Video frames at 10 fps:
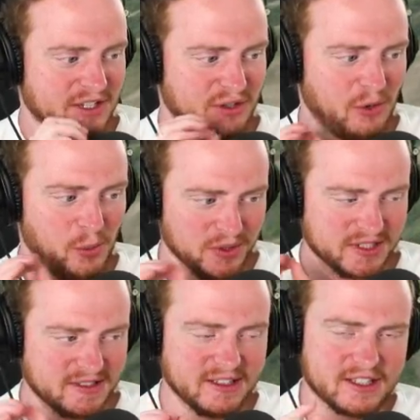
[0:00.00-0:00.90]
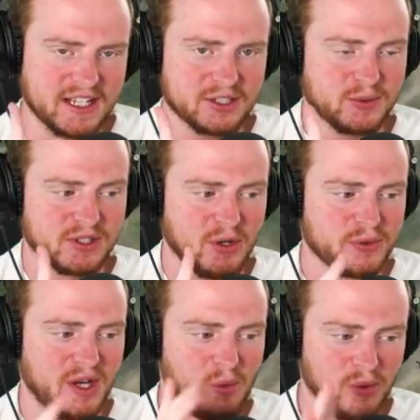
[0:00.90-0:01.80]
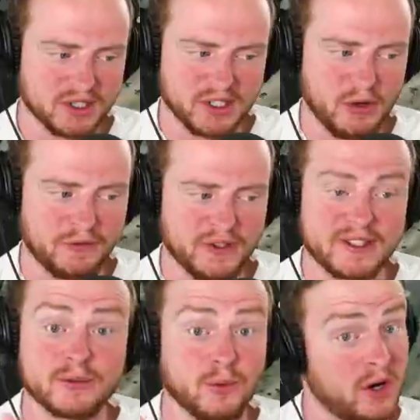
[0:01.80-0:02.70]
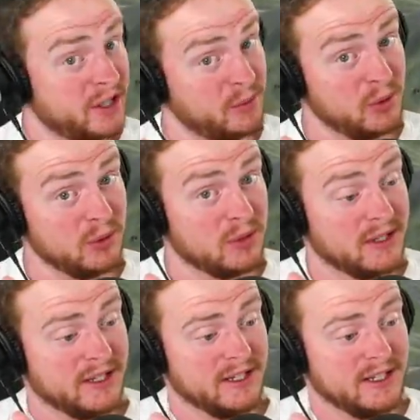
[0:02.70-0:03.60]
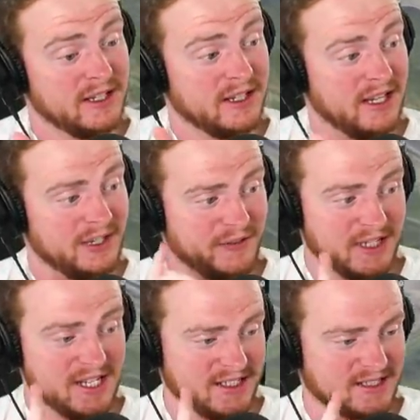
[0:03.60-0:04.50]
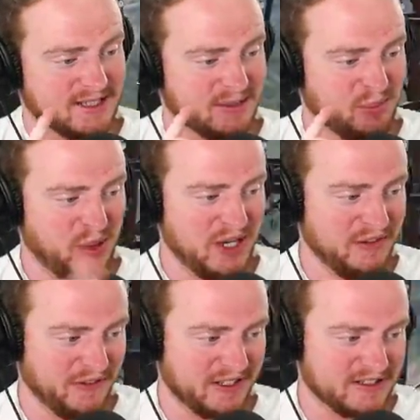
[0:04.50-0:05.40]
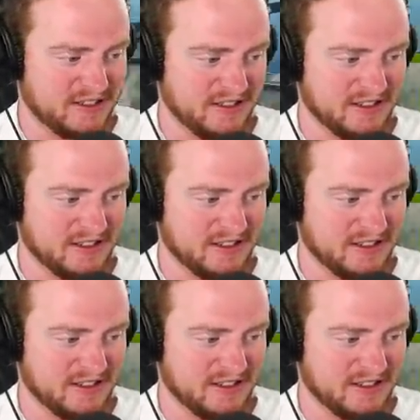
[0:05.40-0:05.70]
so I want to see the test results. I want to know if this is rideable. If it is, perfect.